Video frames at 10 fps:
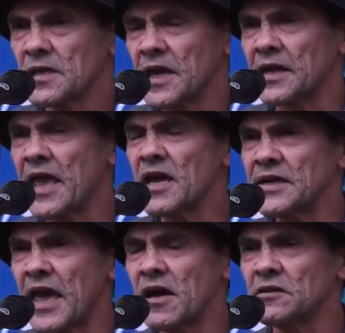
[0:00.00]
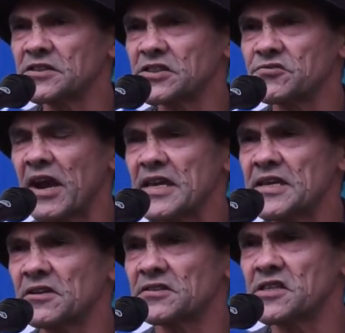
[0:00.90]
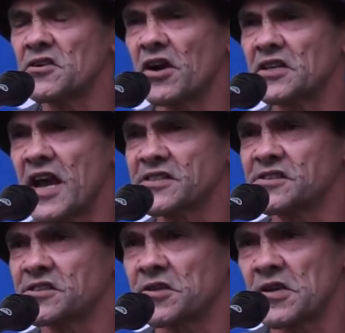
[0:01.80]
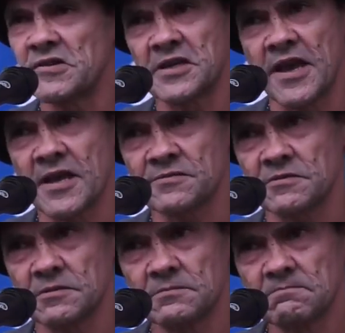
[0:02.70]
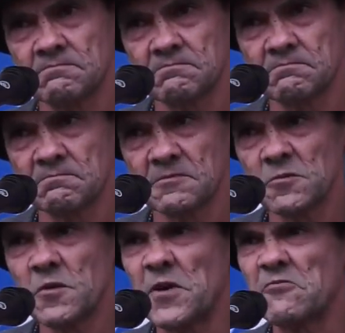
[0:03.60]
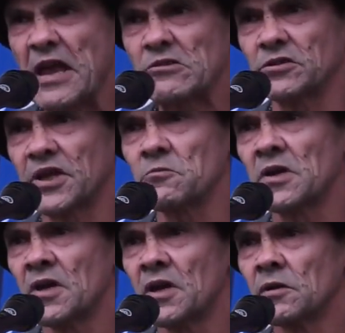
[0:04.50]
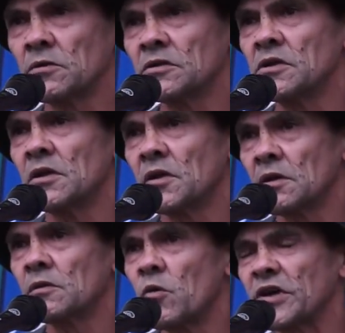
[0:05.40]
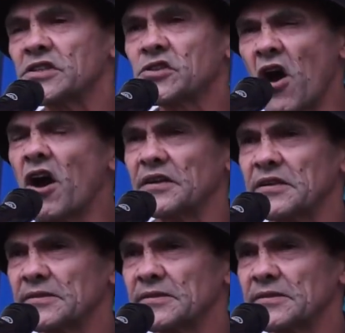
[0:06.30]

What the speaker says: And how in the hell does Australia get on the United Nations Security Council with a record that what it's got?